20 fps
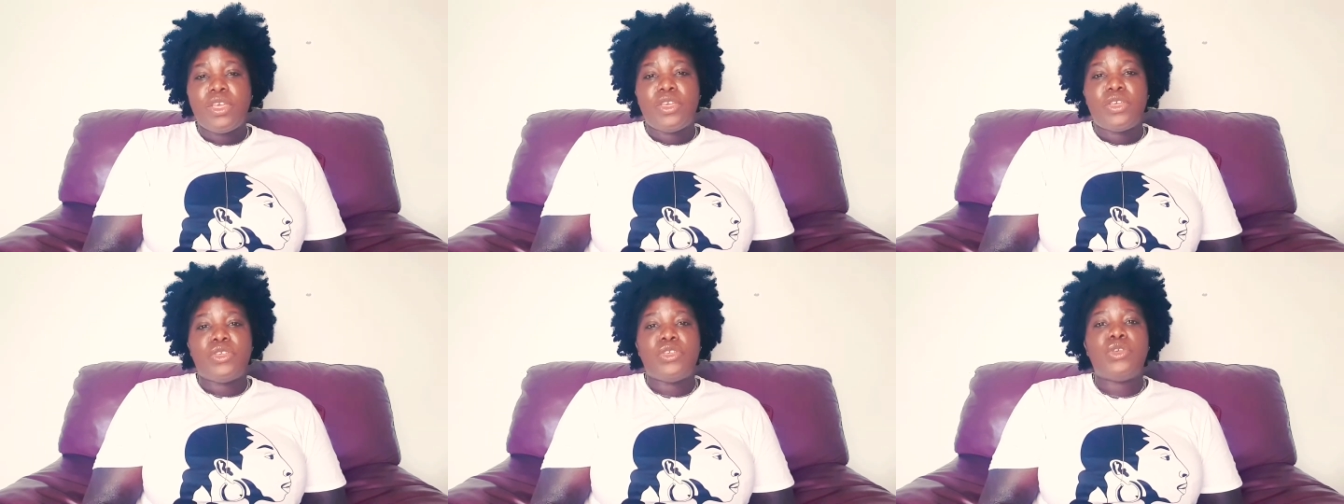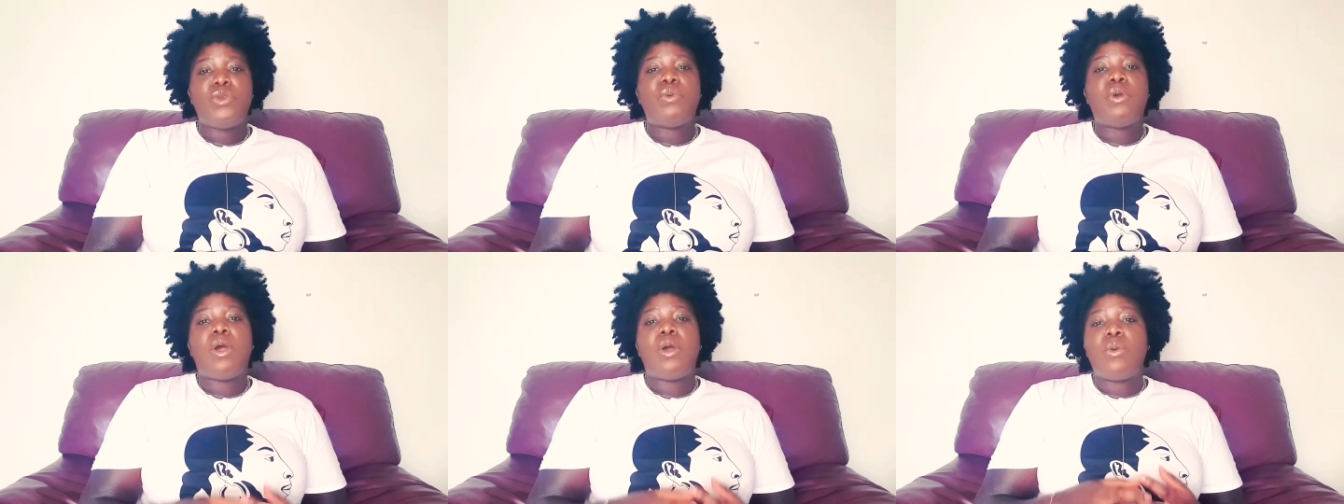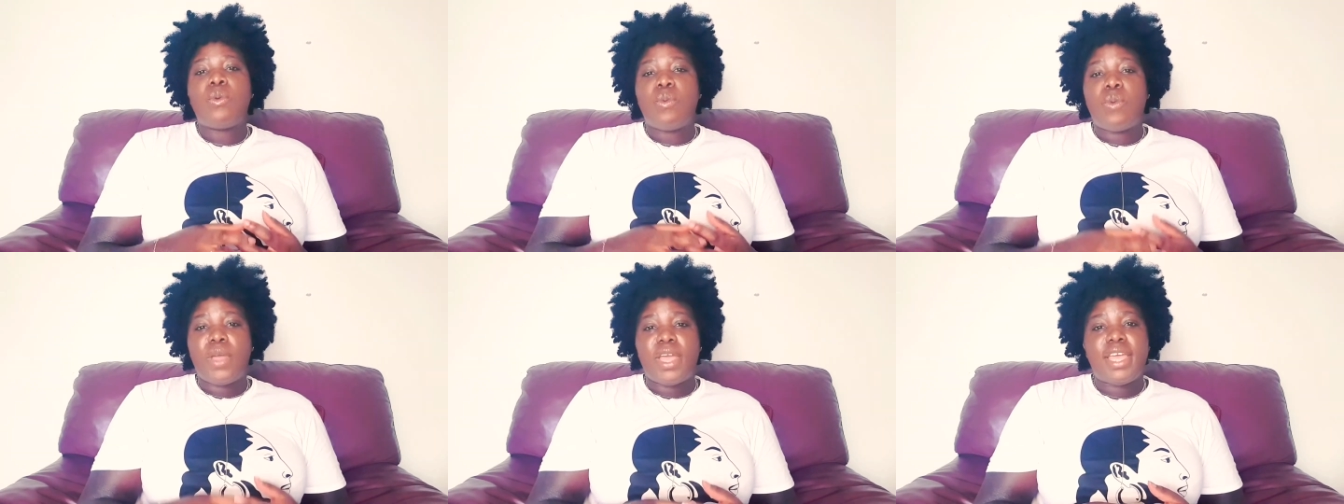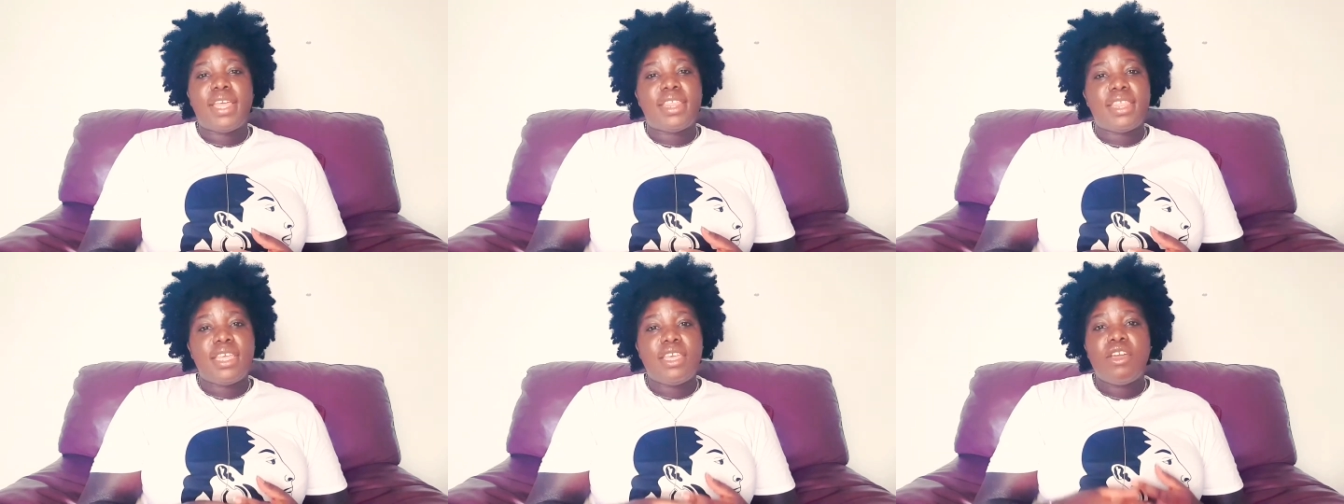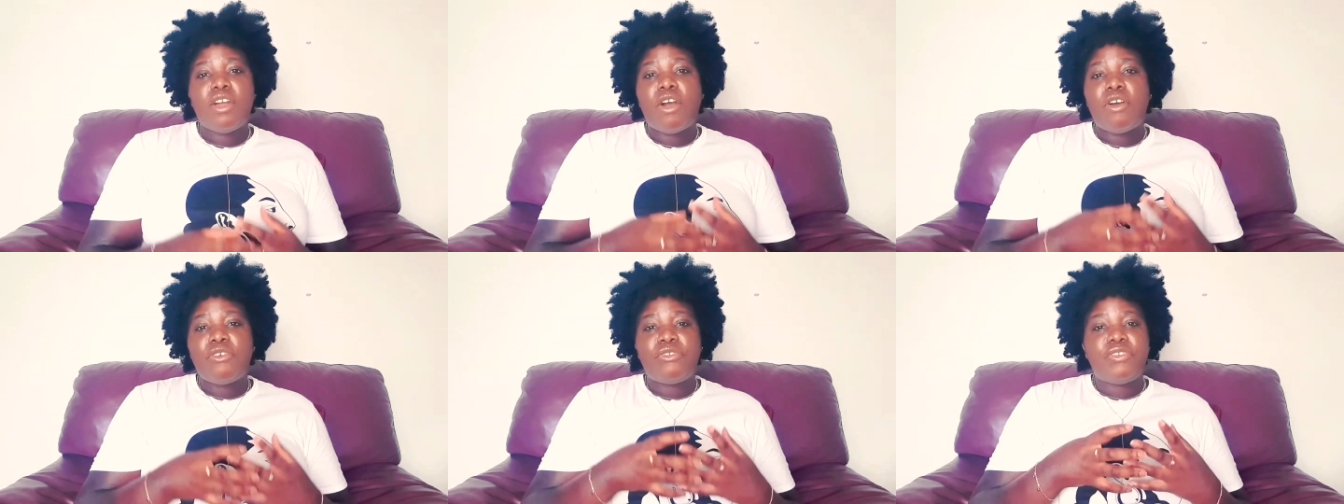you are worthy
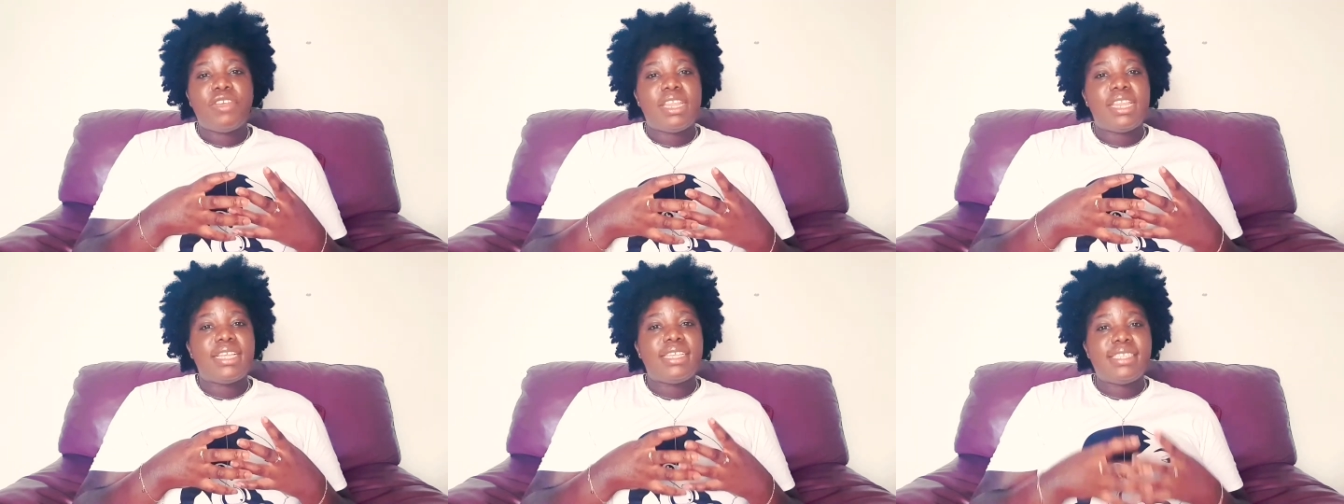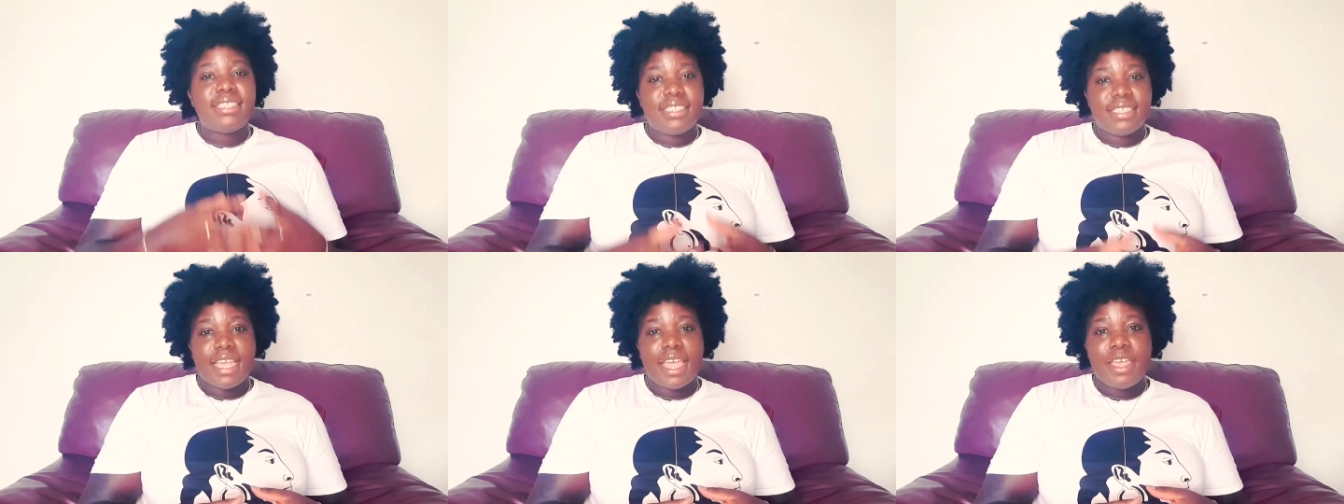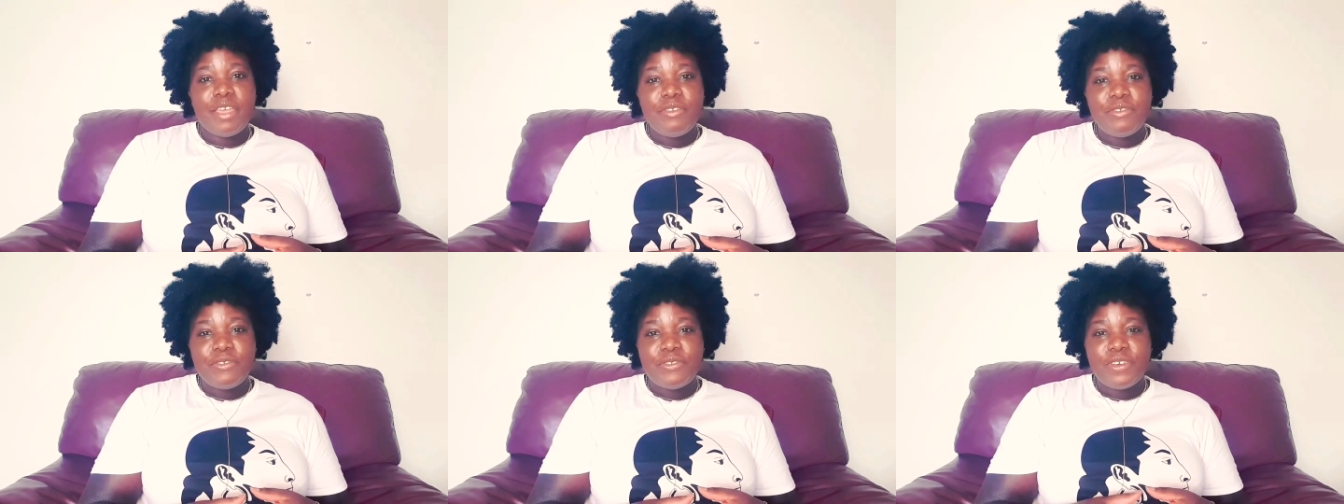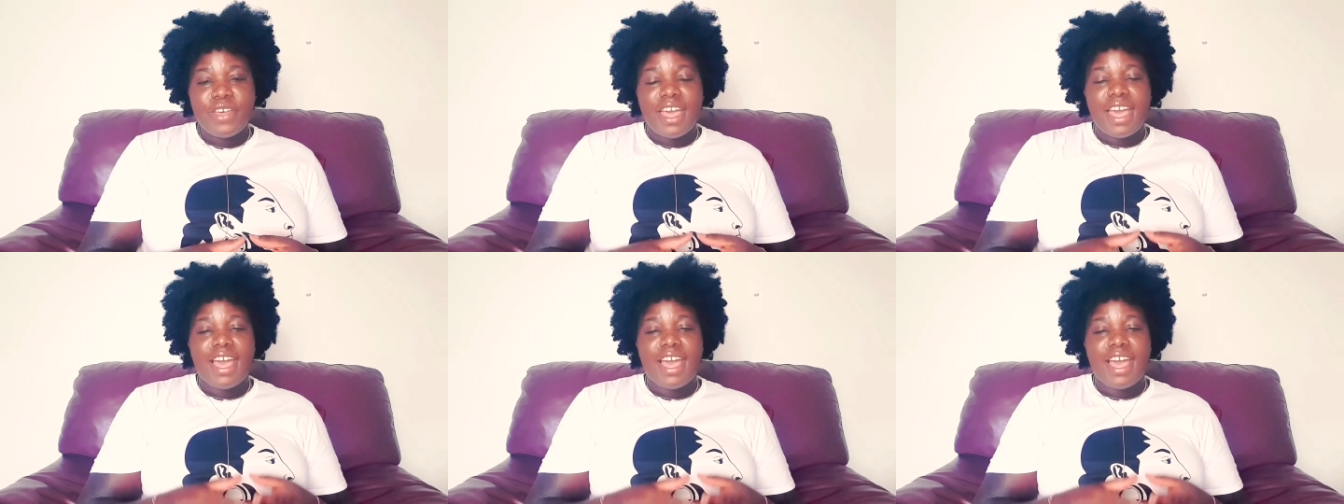of feeling safe